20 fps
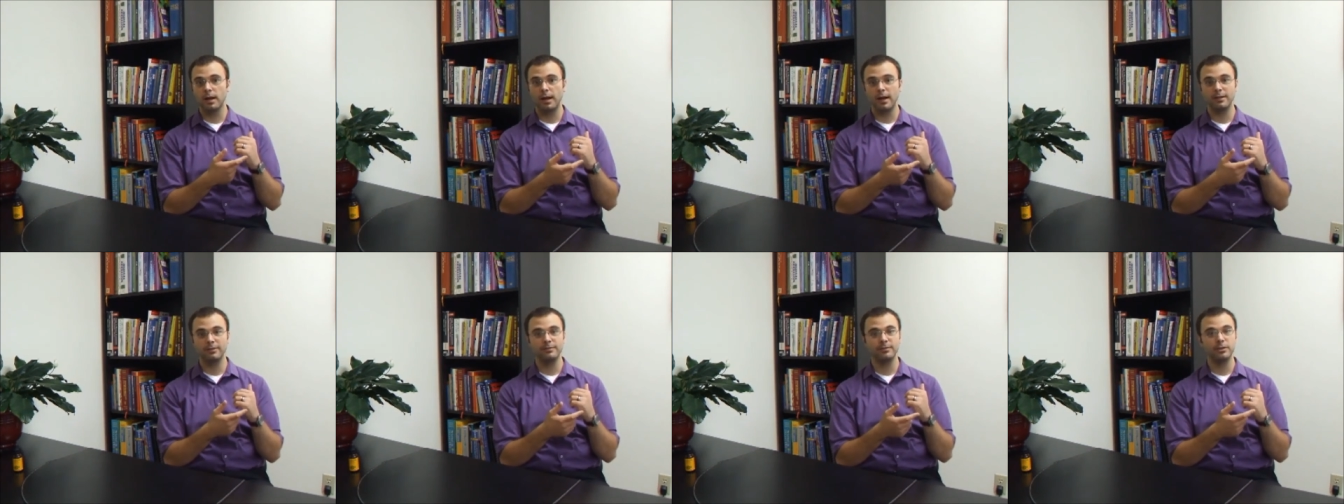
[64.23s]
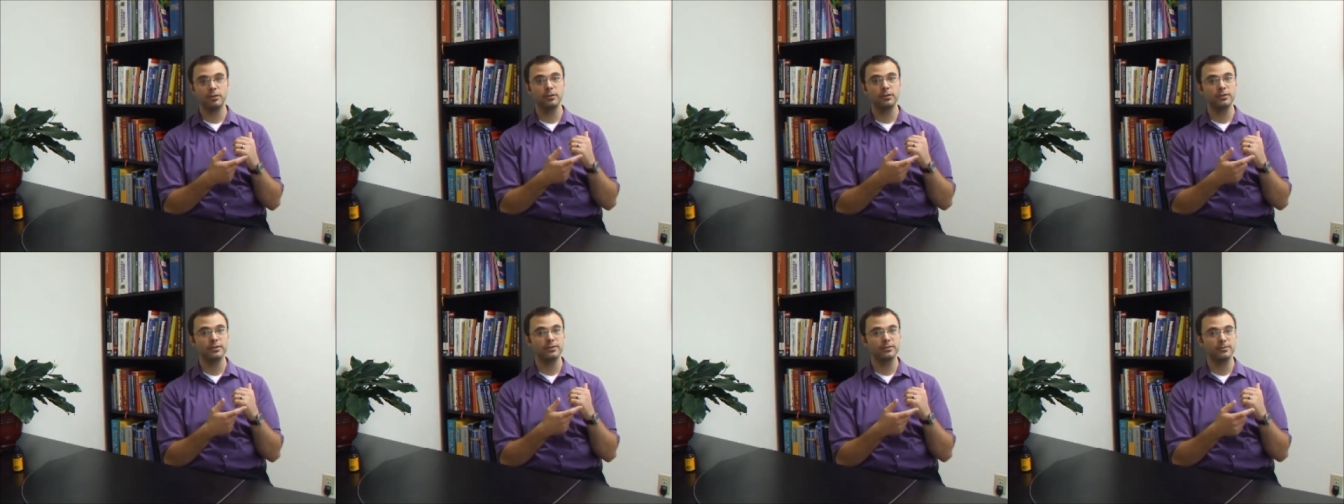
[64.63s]
I
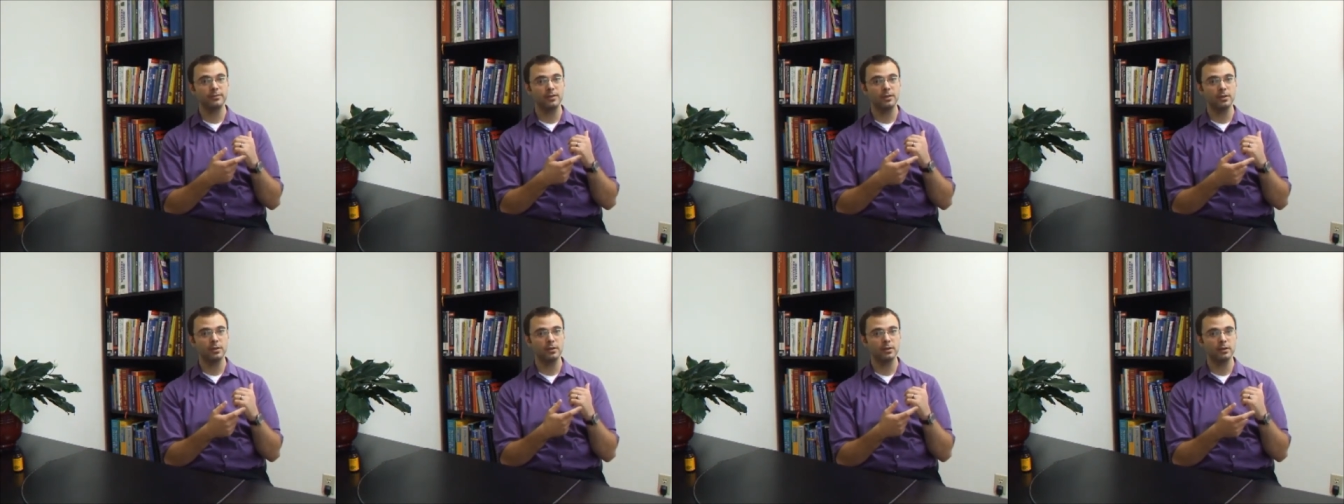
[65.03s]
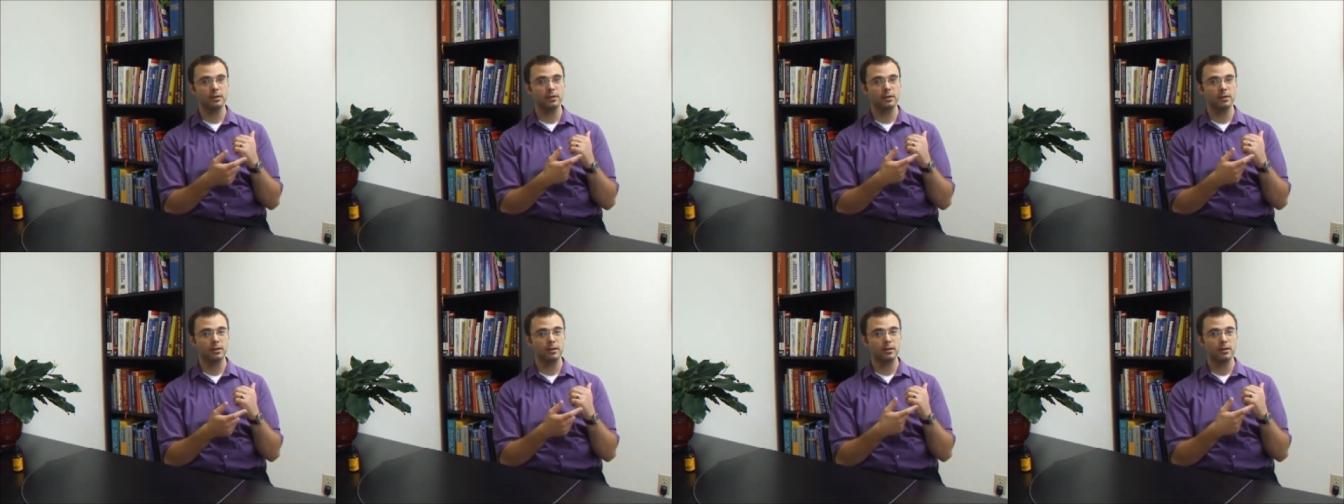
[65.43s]
feel this fear,
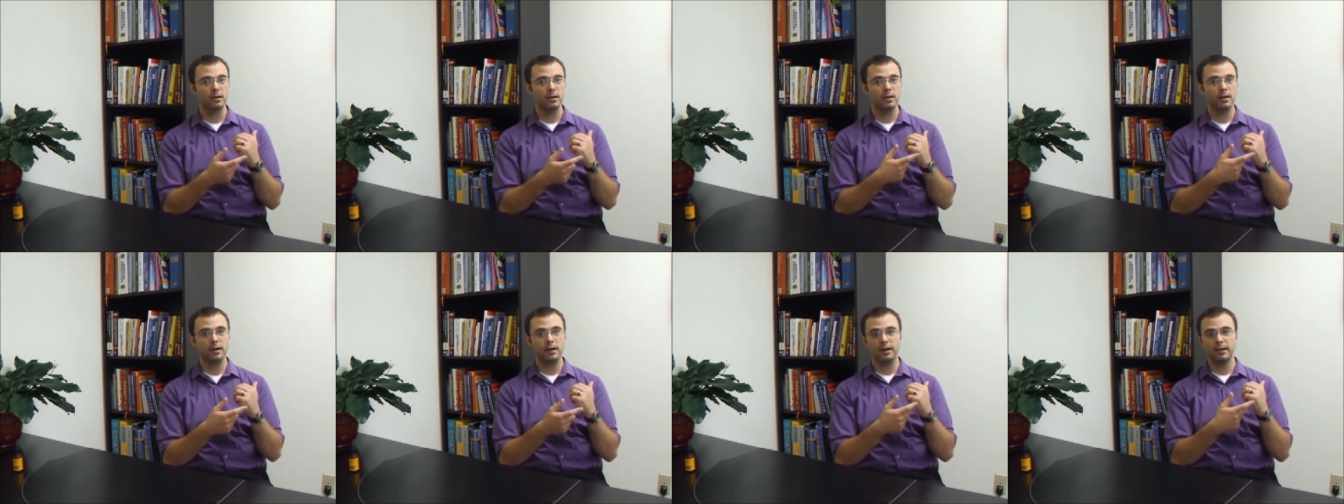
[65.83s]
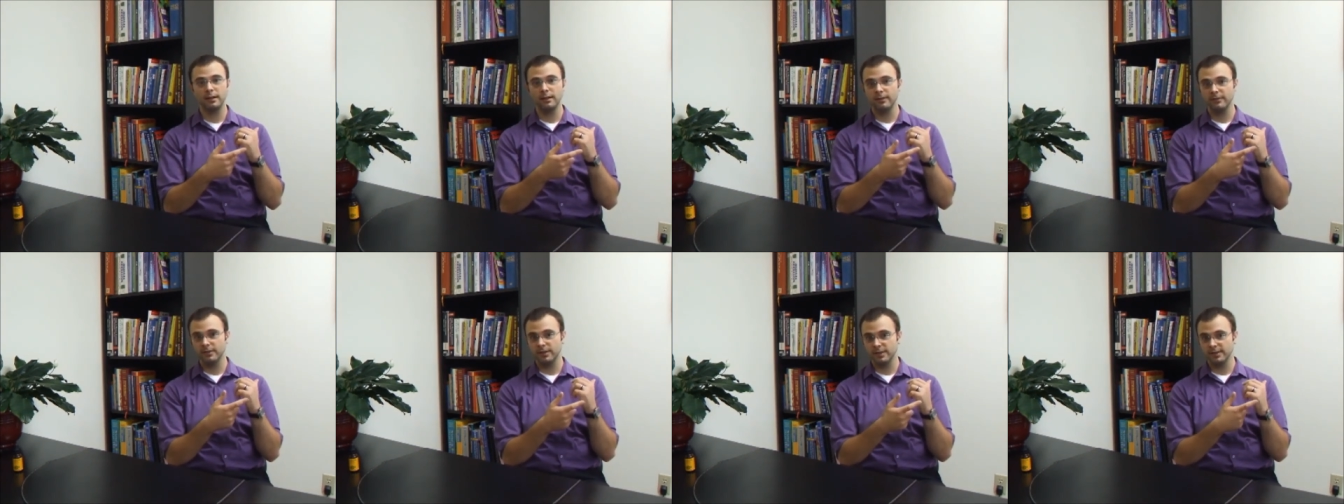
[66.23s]
I
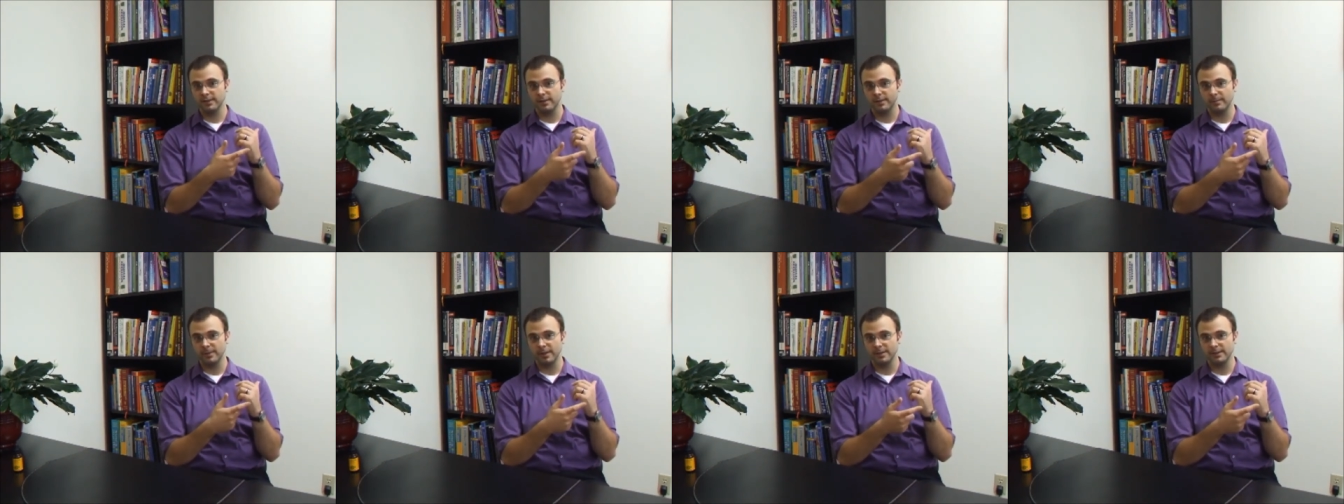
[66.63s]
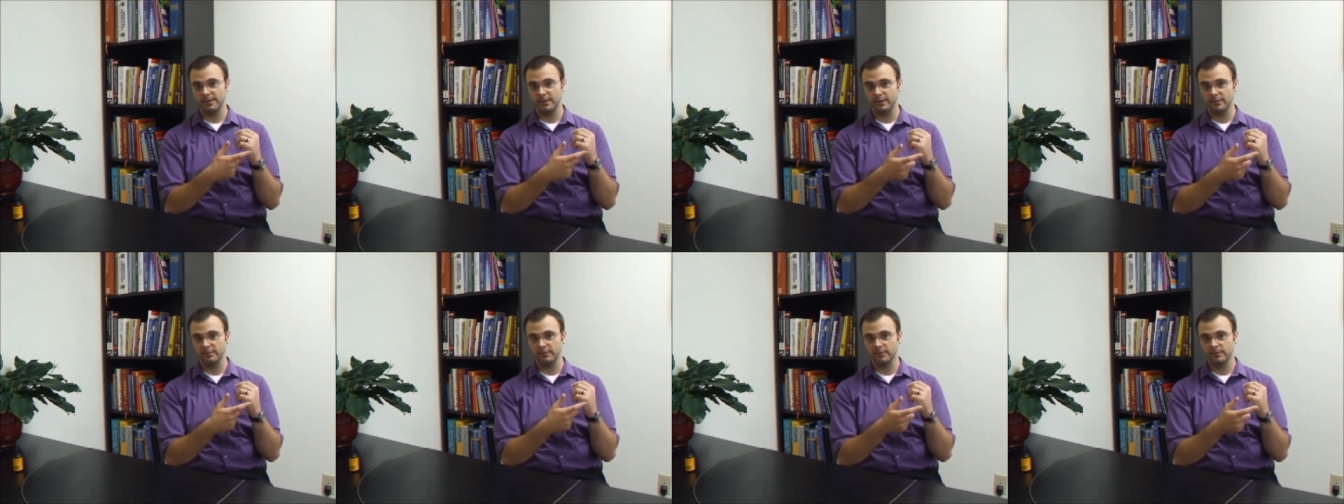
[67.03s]
love and accept myself.